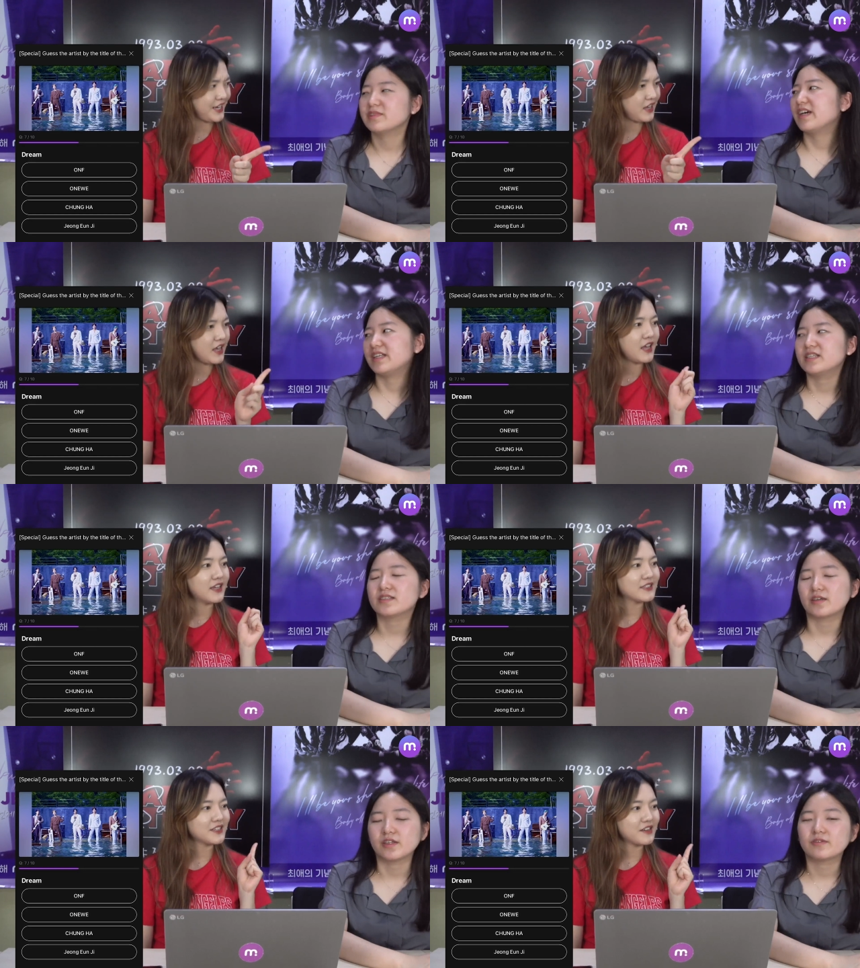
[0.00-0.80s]
Speaker 1: Yeah, it
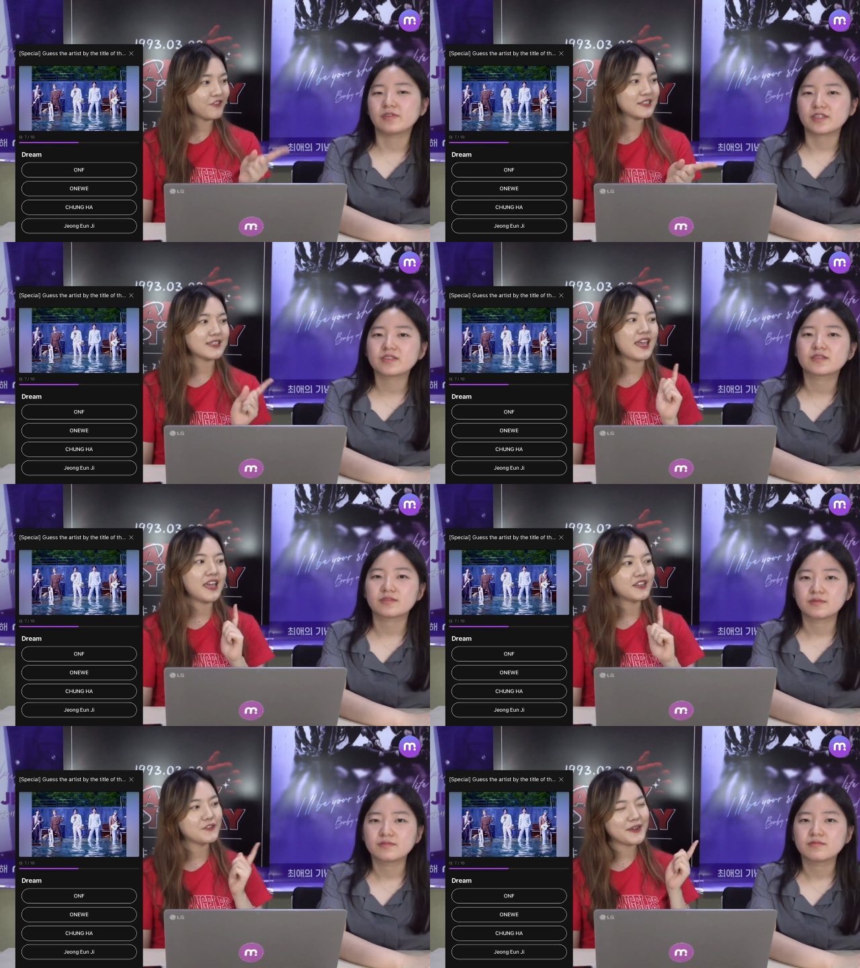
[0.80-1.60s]
is. It's on Netflix,
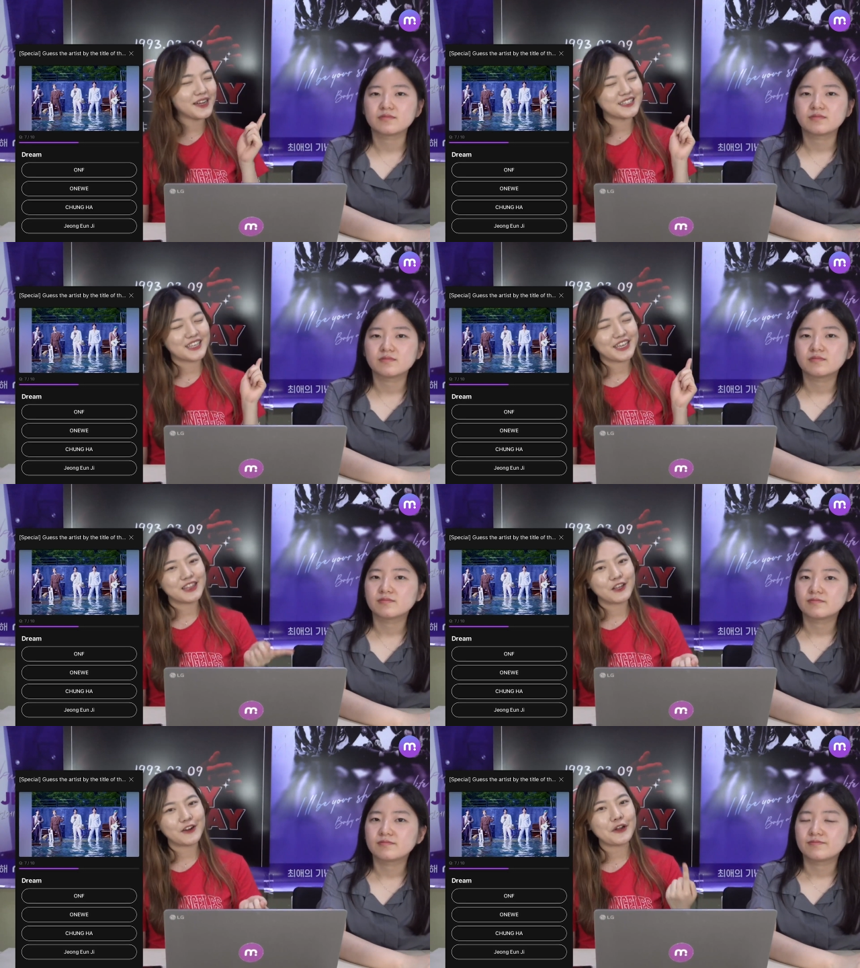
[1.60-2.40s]
and you guys
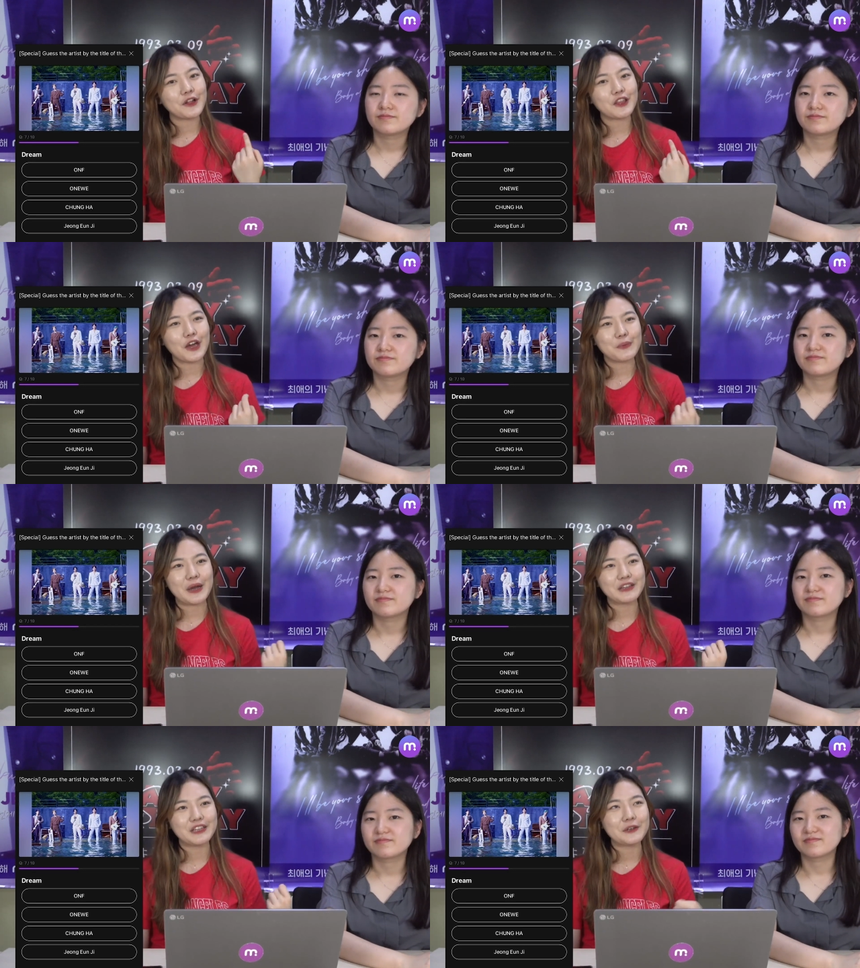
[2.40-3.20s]
can learn a lot
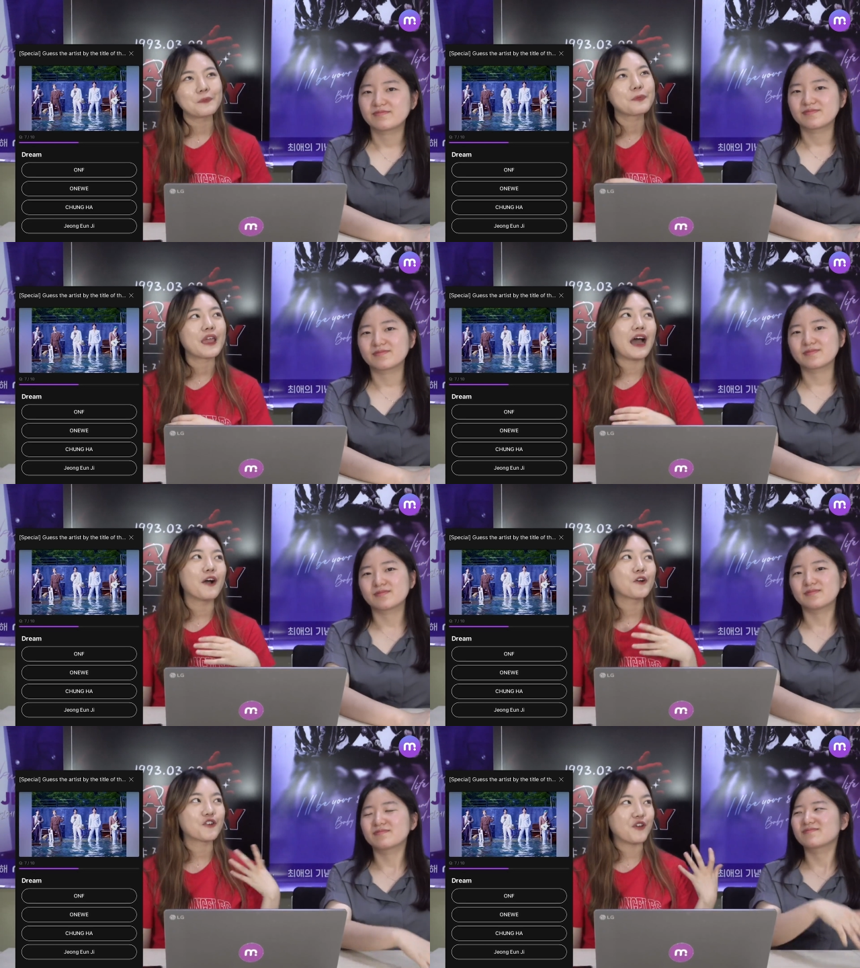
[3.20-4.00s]
about like
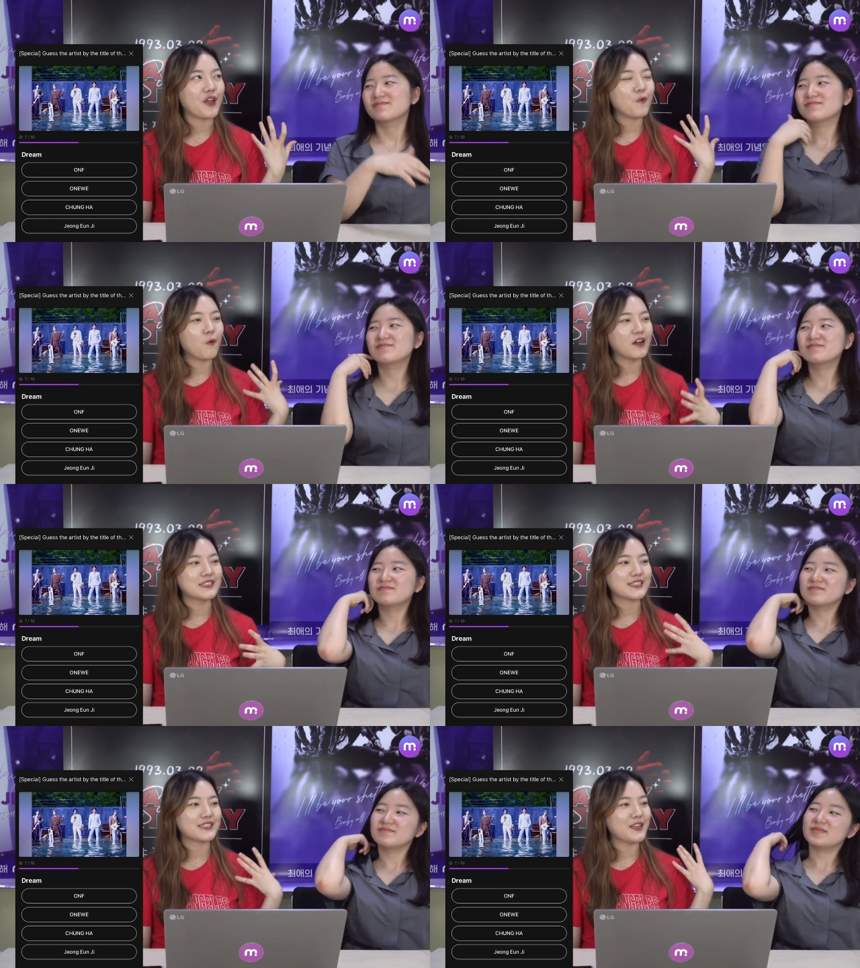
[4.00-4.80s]
how Korea
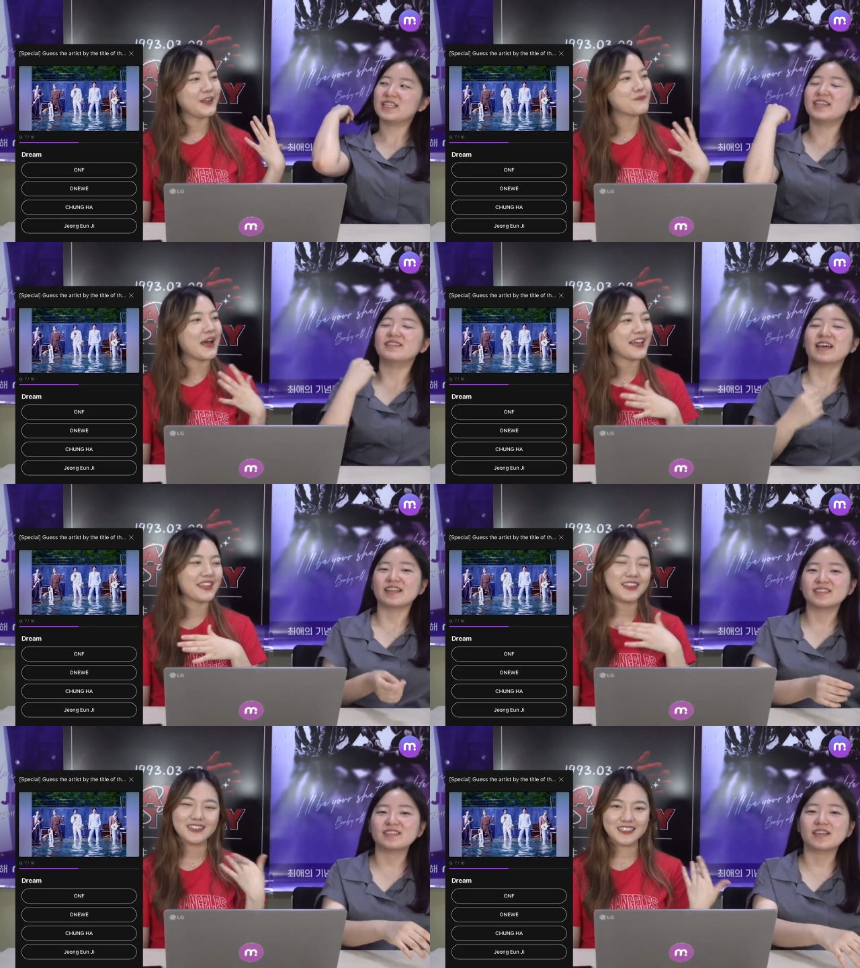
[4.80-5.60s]
was like
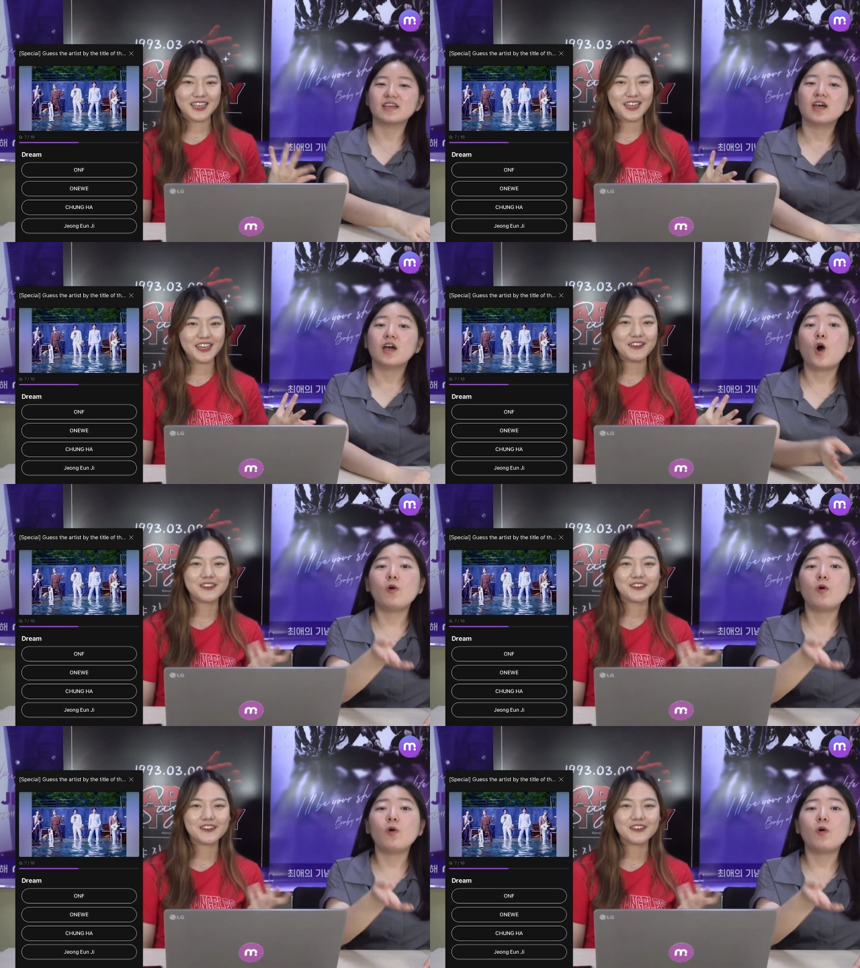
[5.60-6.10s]
back in the day.